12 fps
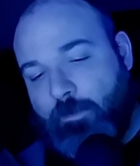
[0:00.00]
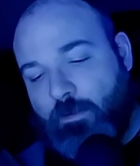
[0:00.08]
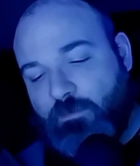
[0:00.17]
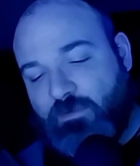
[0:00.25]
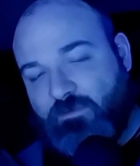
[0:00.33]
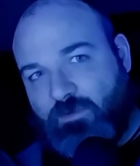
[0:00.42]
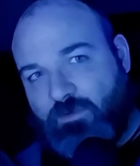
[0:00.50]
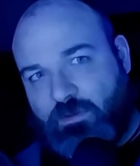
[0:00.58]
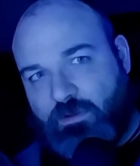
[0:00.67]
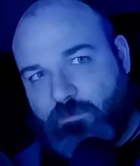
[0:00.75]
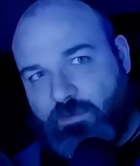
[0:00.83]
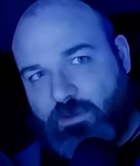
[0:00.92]
But feel
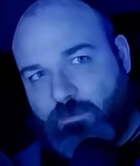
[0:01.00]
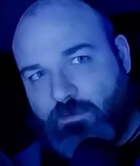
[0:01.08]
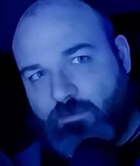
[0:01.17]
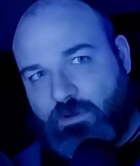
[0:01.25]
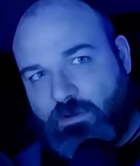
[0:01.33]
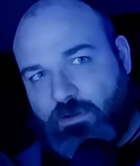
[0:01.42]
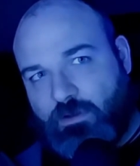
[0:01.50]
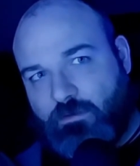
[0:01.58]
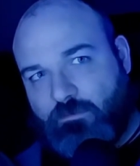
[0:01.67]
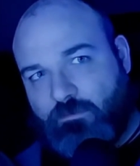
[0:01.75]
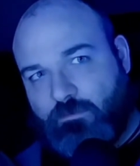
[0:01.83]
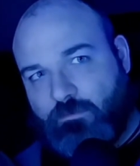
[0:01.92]
it maybe right now.
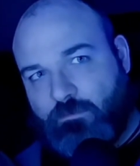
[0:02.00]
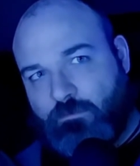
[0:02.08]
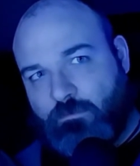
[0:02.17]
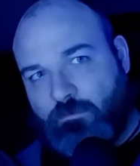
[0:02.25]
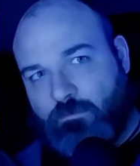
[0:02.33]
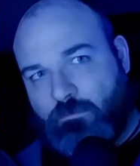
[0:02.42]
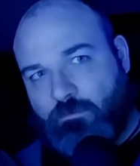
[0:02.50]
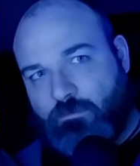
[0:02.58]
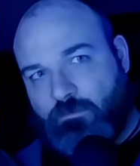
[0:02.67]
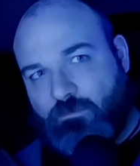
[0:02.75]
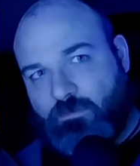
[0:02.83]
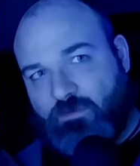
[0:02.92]

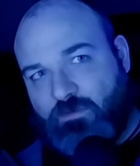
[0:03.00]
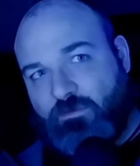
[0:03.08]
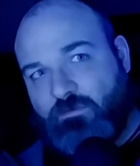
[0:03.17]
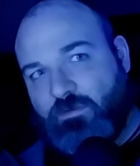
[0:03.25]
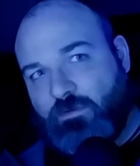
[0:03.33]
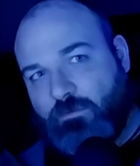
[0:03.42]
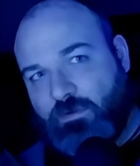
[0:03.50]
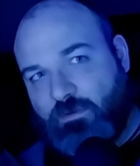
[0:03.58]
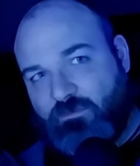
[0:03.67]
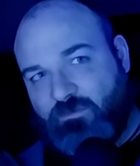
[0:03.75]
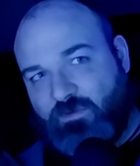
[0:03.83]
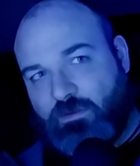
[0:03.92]
If you feel what I'm
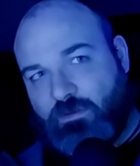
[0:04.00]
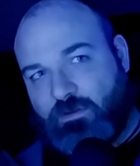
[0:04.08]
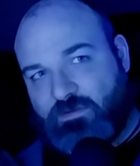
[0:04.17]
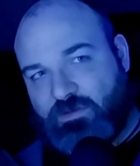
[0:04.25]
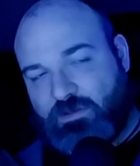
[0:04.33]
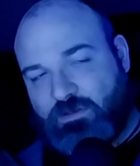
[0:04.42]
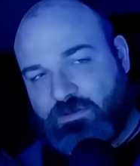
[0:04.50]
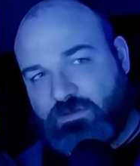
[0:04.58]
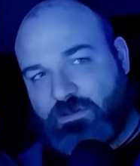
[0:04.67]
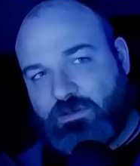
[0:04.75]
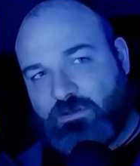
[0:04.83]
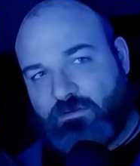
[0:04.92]
feeling, take a
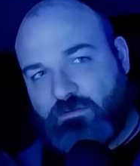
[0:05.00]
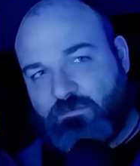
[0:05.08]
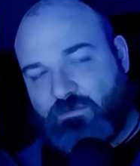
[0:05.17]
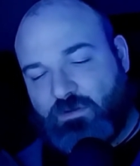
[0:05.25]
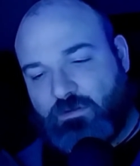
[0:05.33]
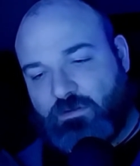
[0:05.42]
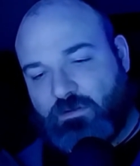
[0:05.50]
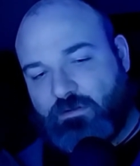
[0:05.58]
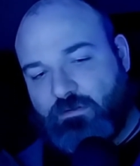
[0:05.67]
second and feel it.